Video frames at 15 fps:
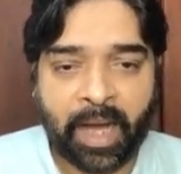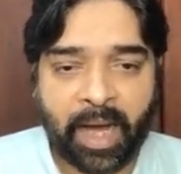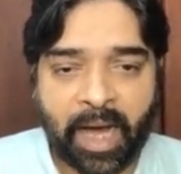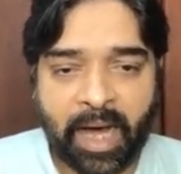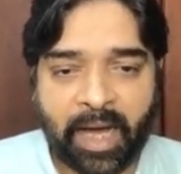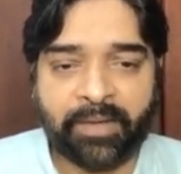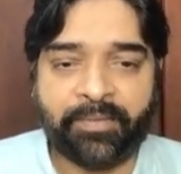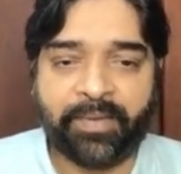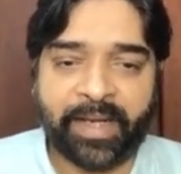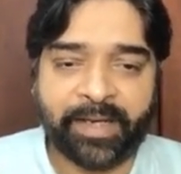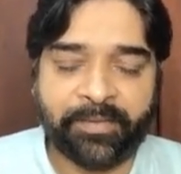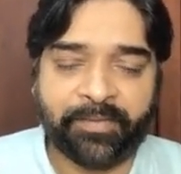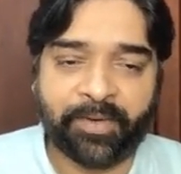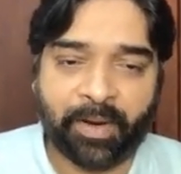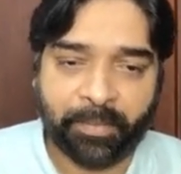R vary
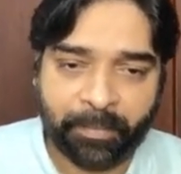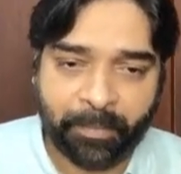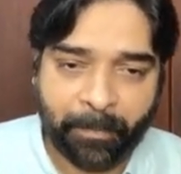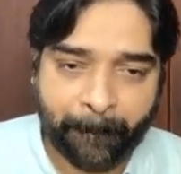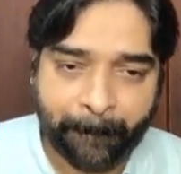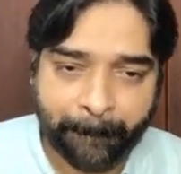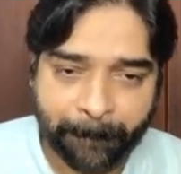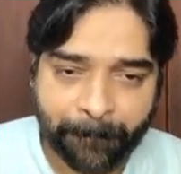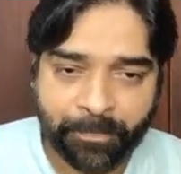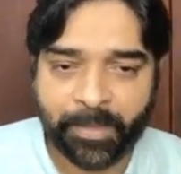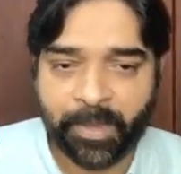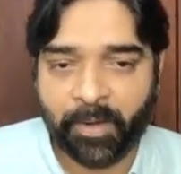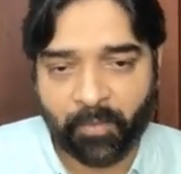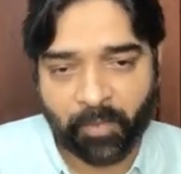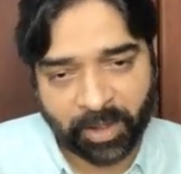from
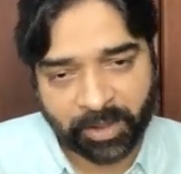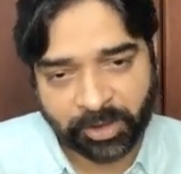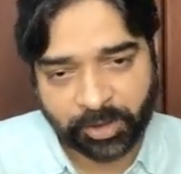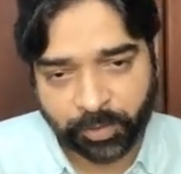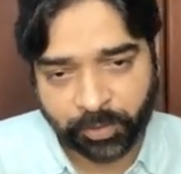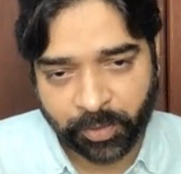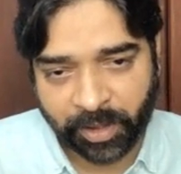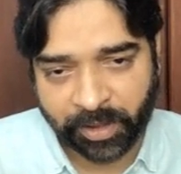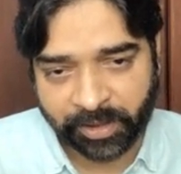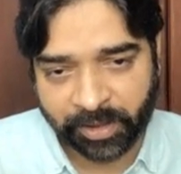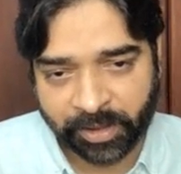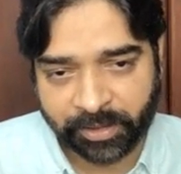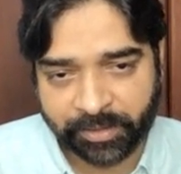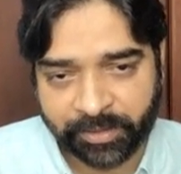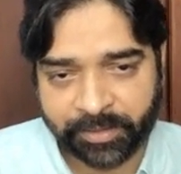1 to 100
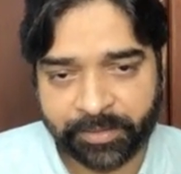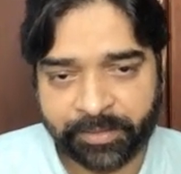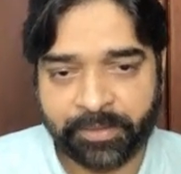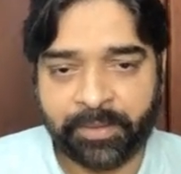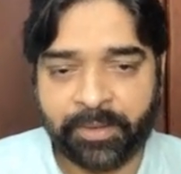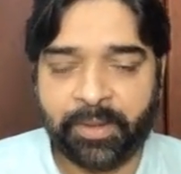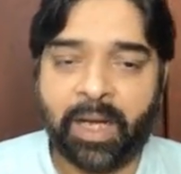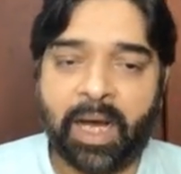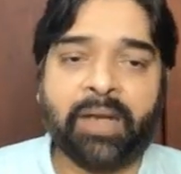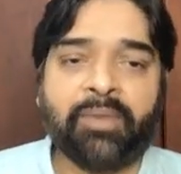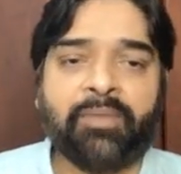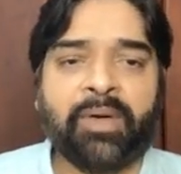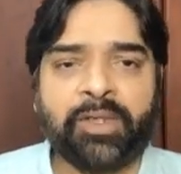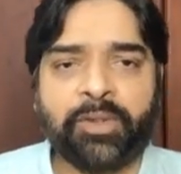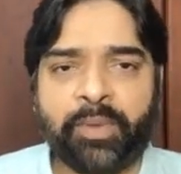or
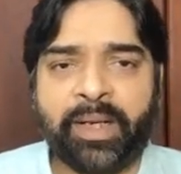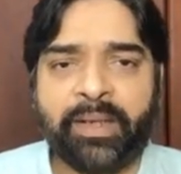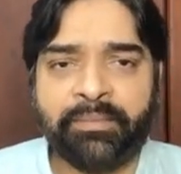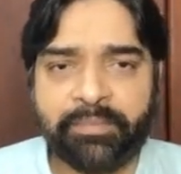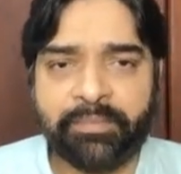1 to n.